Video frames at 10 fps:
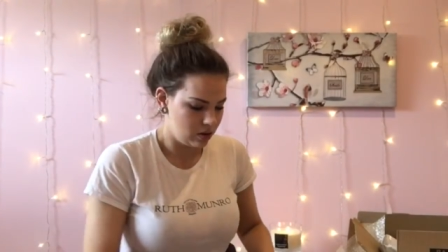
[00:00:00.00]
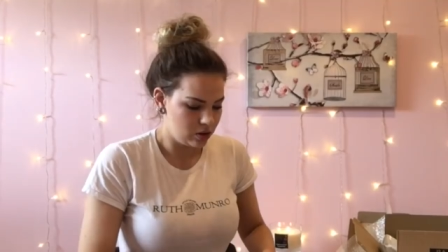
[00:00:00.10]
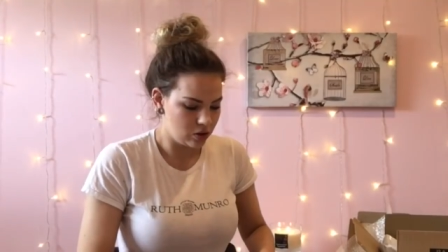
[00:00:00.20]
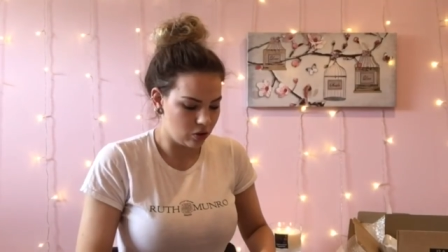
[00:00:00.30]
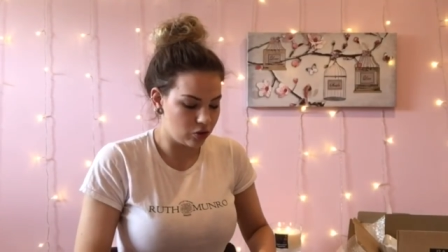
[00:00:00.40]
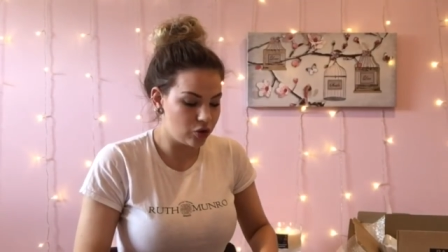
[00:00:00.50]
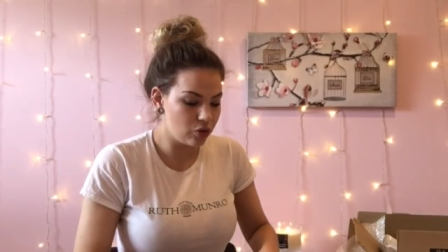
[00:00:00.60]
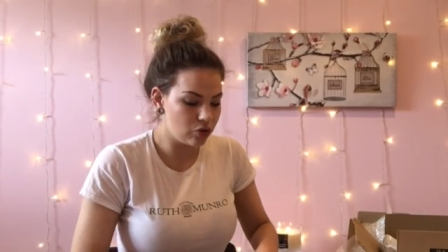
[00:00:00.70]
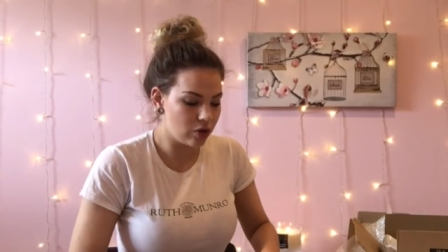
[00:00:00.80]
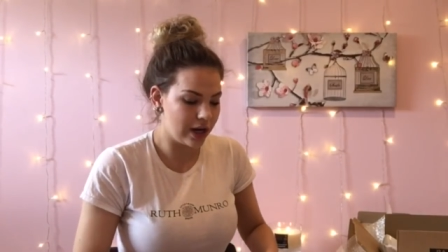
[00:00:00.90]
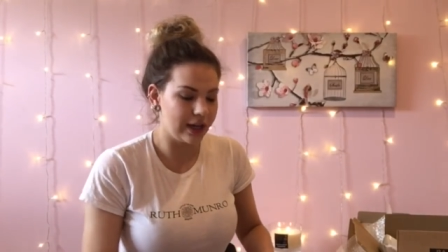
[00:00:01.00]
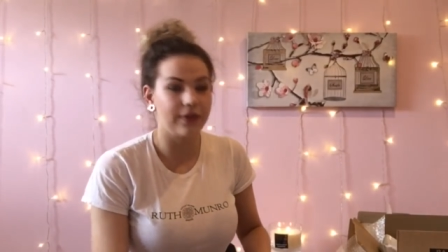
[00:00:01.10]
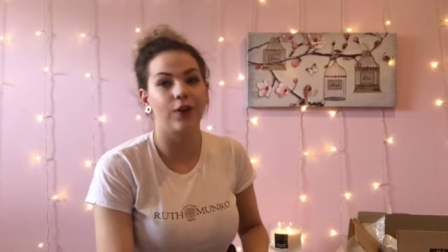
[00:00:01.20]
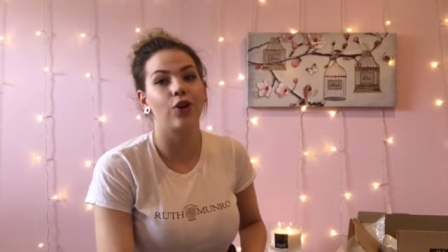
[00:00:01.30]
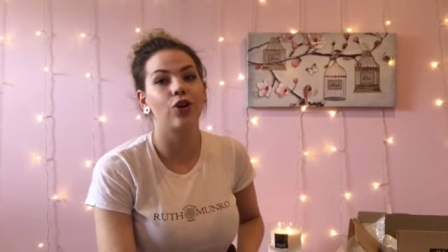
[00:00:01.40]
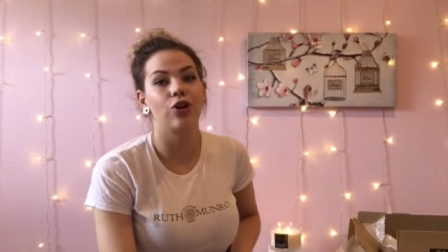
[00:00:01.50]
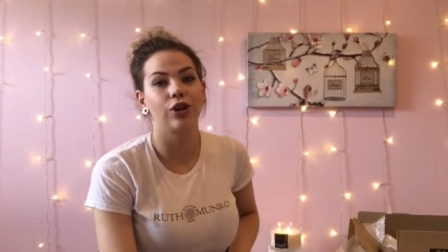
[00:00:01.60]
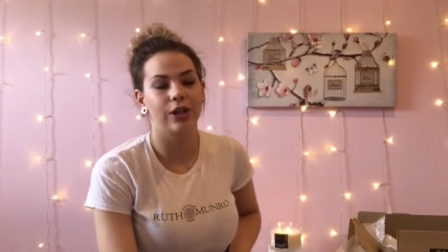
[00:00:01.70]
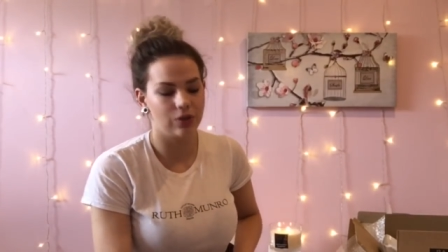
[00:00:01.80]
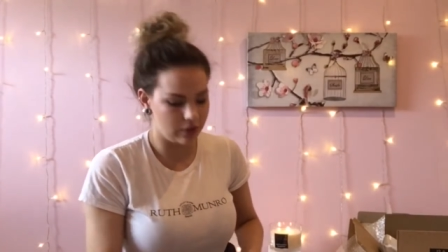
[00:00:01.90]
So do try and get there
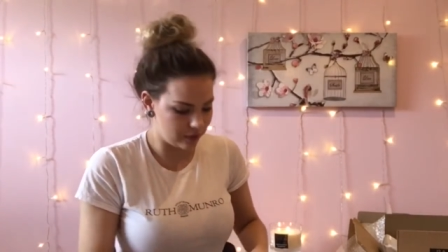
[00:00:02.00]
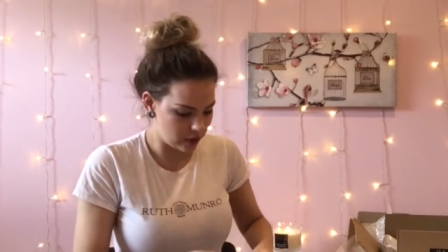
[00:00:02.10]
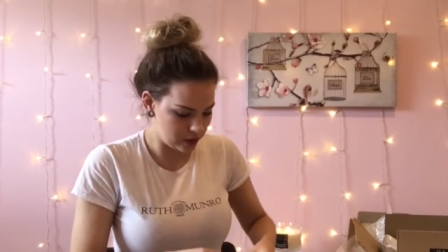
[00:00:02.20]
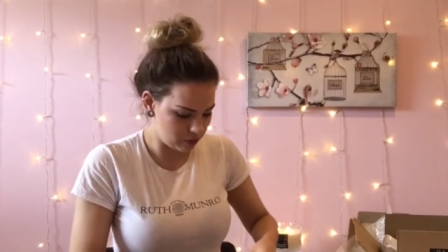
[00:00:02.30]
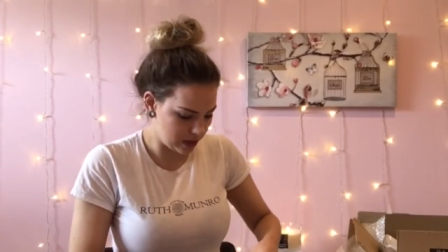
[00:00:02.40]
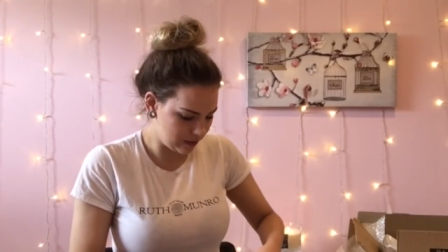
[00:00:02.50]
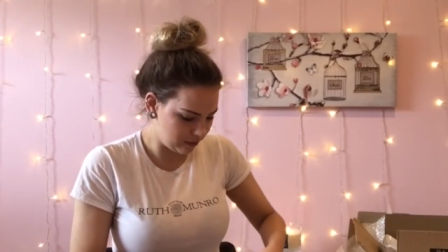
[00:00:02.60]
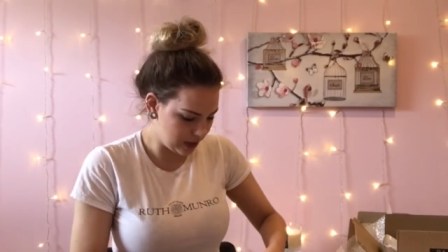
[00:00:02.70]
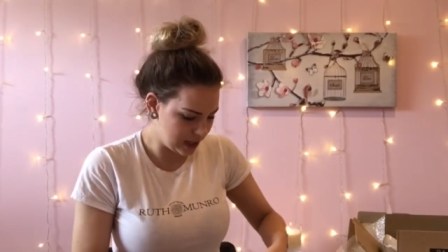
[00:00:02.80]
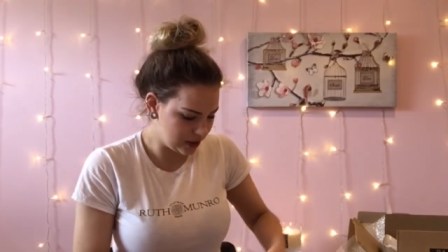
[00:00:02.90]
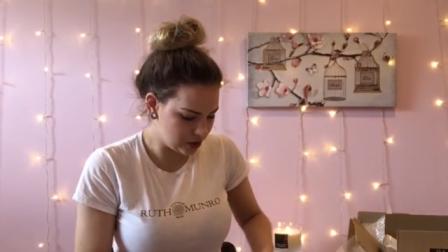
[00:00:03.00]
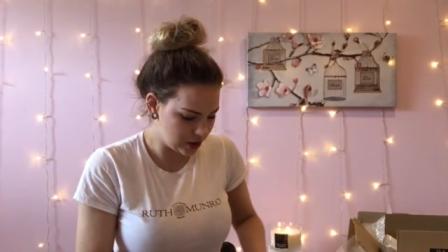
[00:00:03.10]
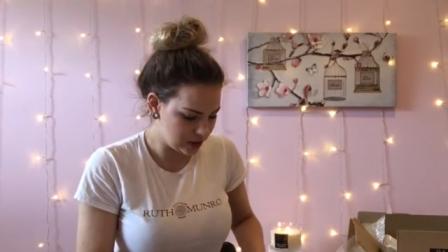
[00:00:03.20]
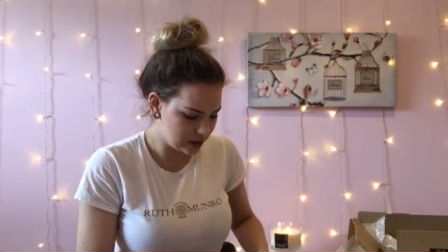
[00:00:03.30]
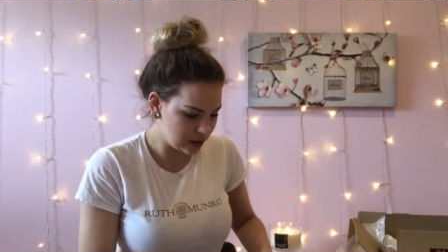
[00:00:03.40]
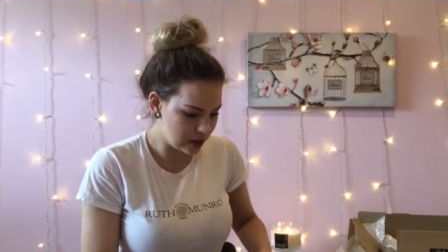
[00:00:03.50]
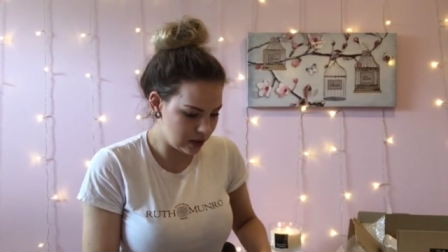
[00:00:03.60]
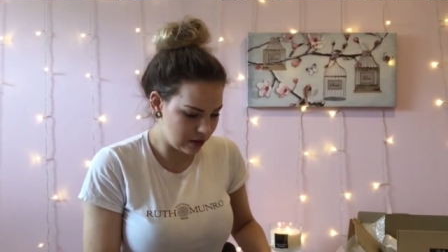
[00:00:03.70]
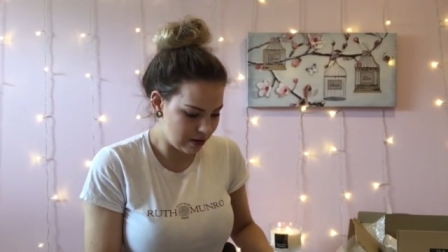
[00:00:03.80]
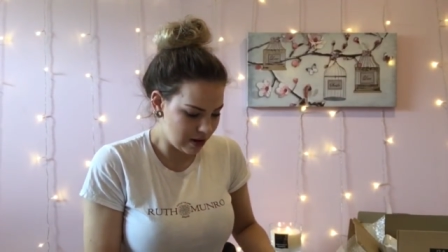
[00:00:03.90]
early to avoid waiting for ages.
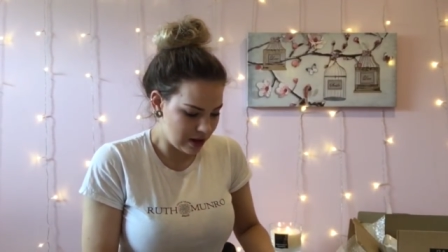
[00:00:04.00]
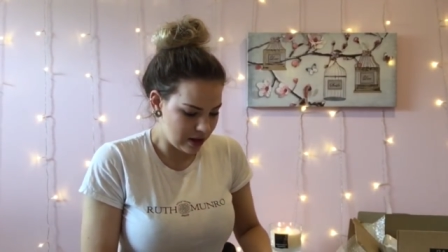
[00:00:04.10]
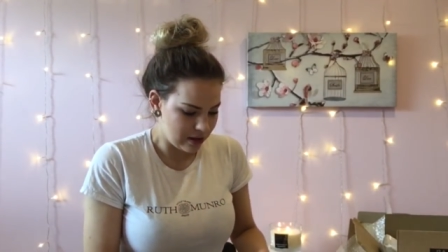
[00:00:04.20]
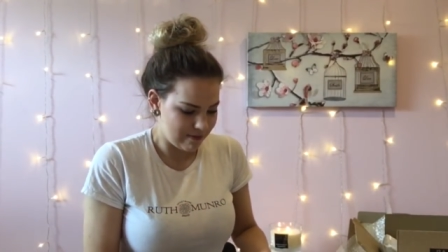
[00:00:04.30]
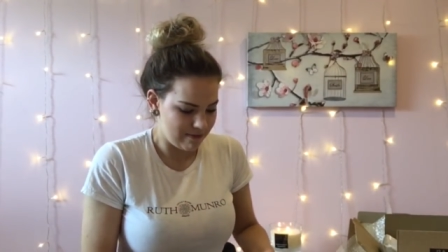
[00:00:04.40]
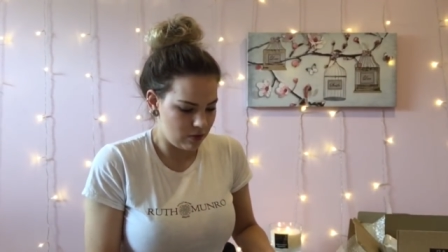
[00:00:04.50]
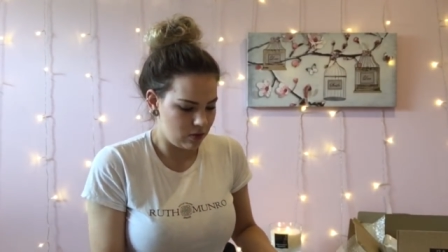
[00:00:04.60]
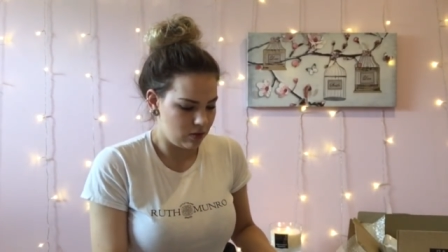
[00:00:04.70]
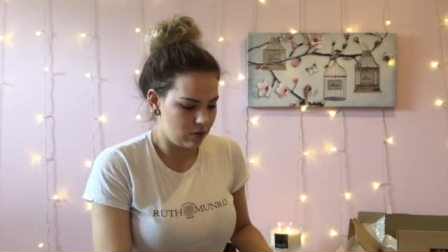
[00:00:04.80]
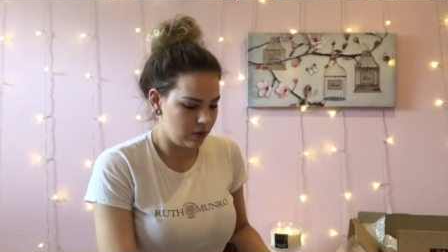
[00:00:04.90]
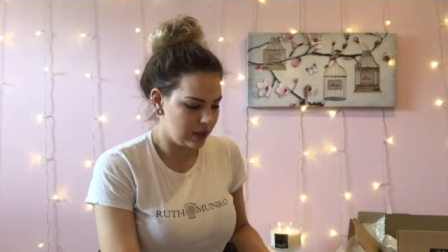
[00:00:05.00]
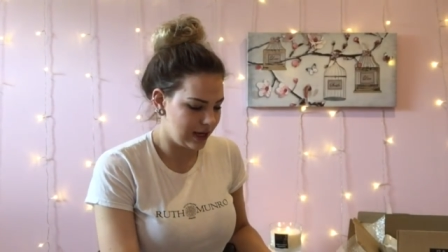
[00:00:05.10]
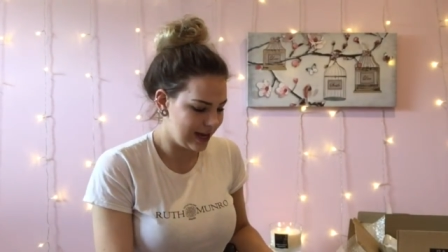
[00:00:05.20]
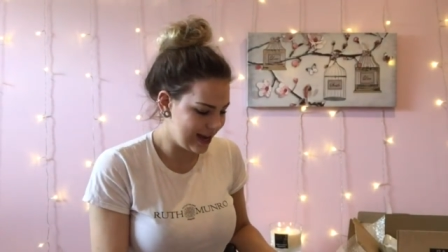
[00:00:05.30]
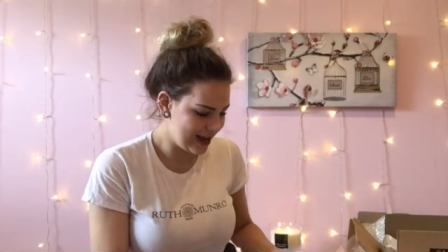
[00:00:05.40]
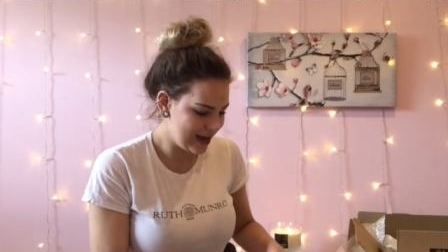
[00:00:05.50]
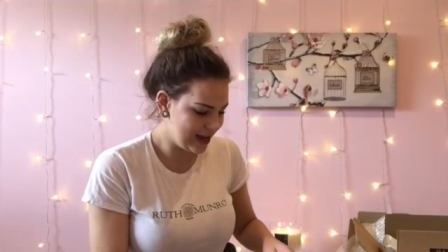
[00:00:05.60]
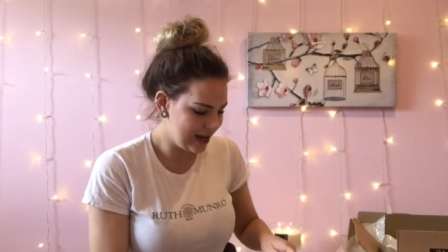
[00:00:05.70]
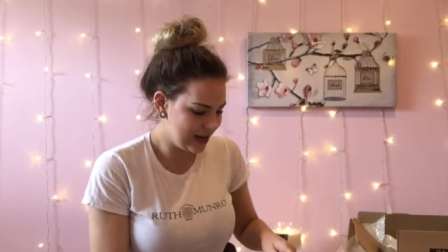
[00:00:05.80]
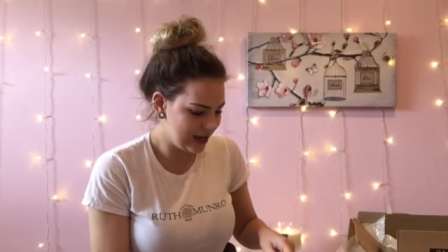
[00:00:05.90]
Okay.